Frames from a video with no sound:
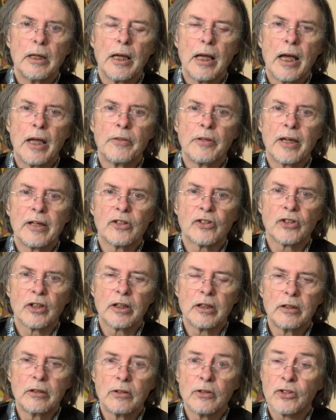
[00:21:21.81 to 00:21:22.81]
and they
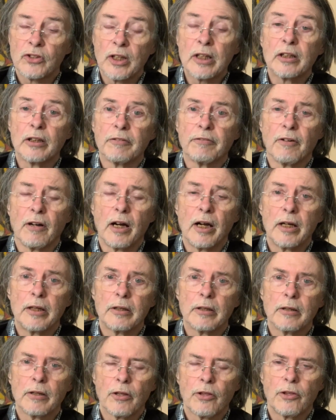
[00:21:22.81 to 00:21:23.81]

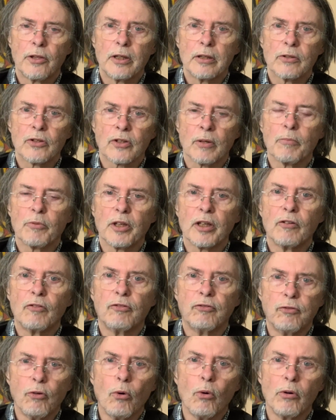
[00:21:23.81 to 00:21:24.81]
signified something
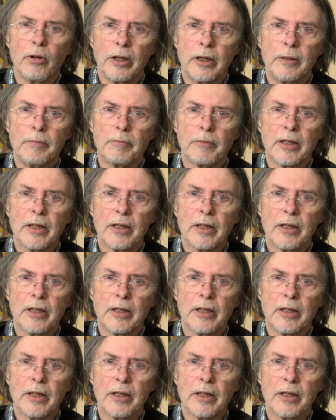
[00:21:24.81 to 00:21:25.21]
for him.